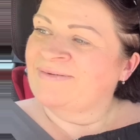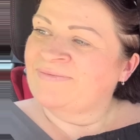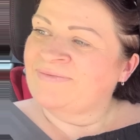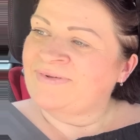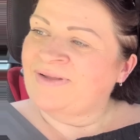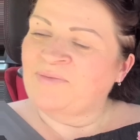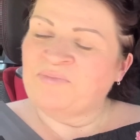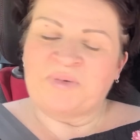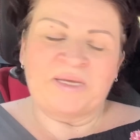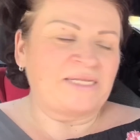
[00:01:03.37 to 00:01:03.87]

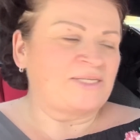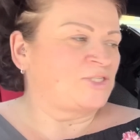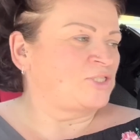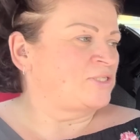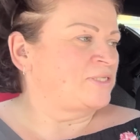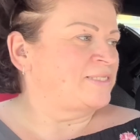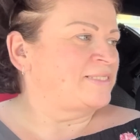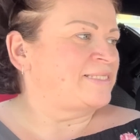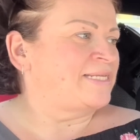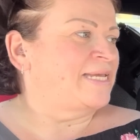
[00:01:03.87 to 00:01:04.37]
Like
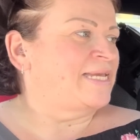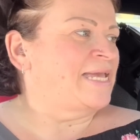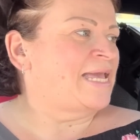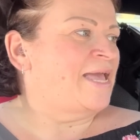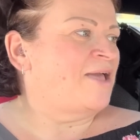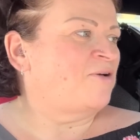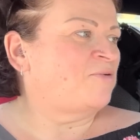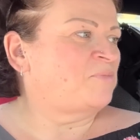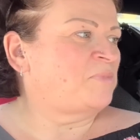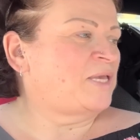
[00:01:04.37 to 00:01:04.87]
pensioners' day
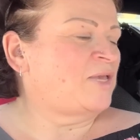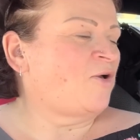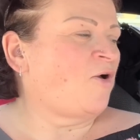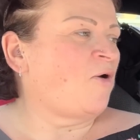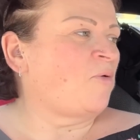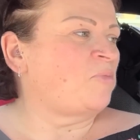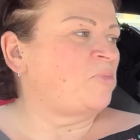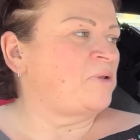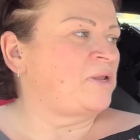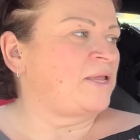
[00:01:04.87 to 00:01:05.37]
out, me
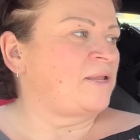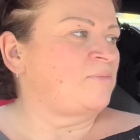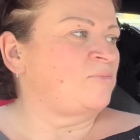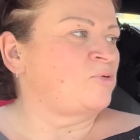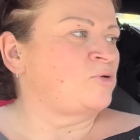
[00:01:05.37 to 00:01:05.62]
hobbling,